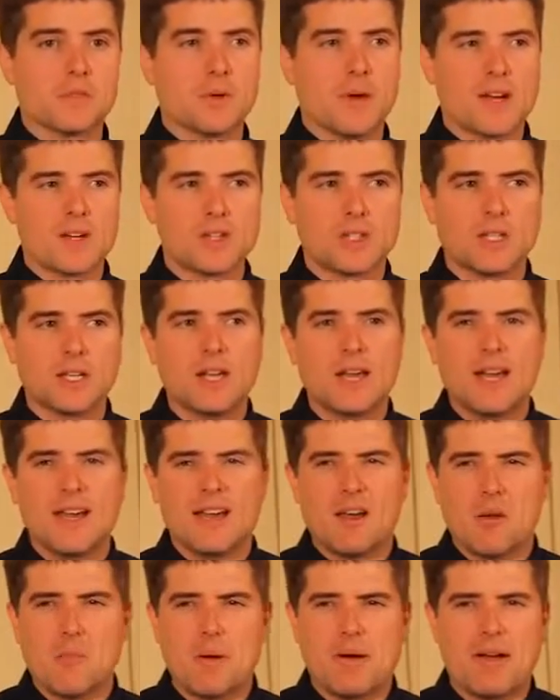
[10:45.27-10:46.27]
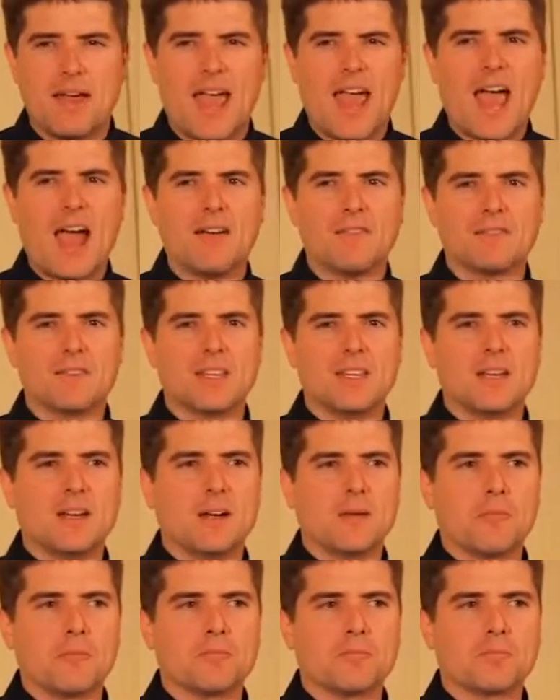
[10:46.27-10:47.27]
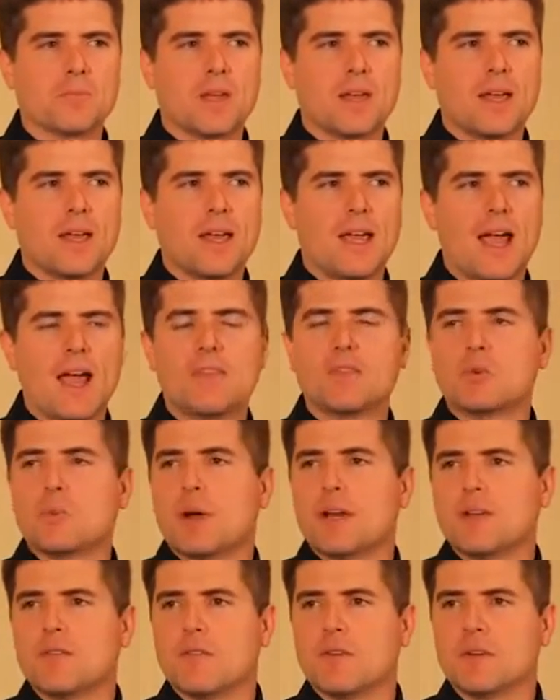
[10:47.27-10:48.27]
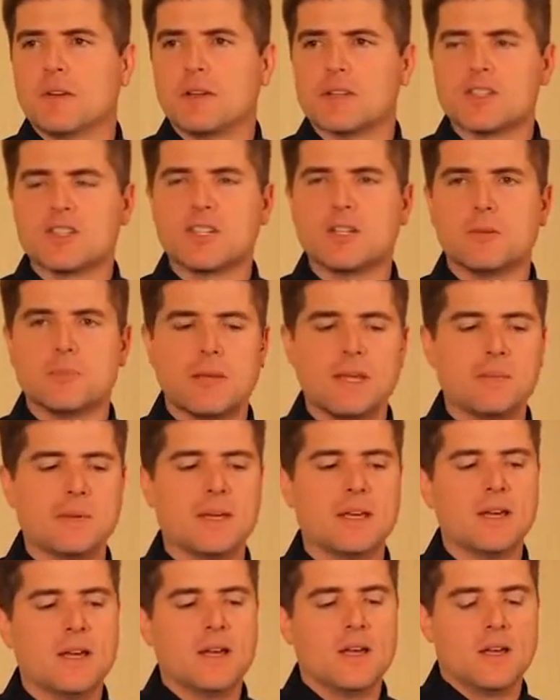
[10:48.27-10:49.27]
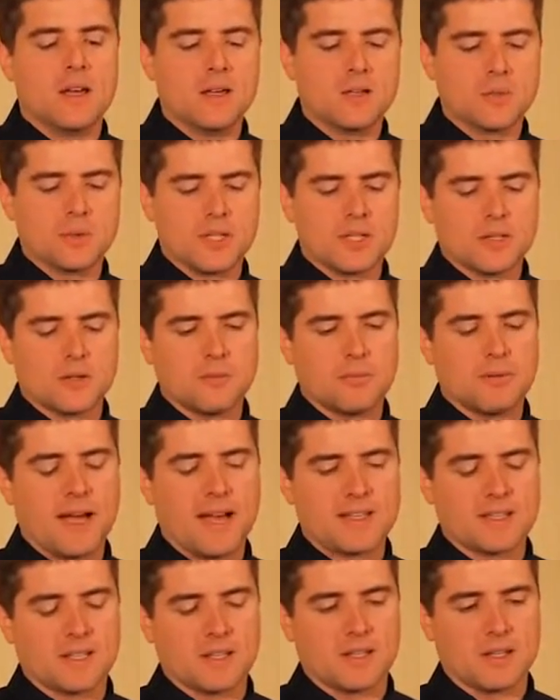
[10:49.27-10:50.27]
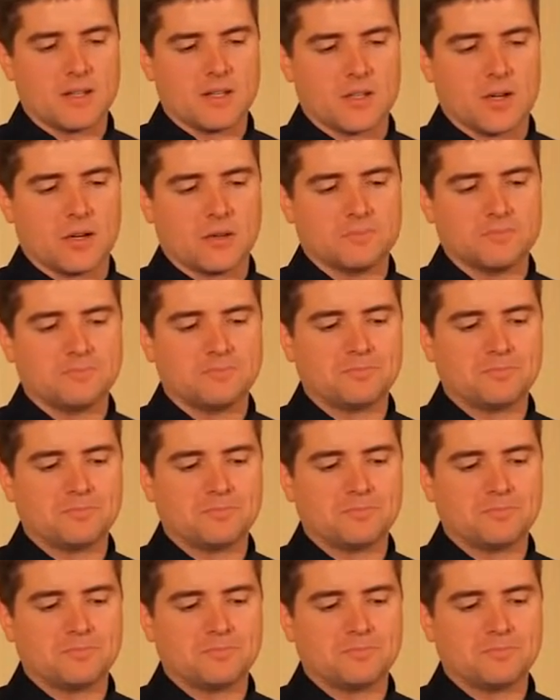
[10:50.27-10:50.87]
So actually, about half the, um, half the weight of a, a steel BB is what these little plastic things are.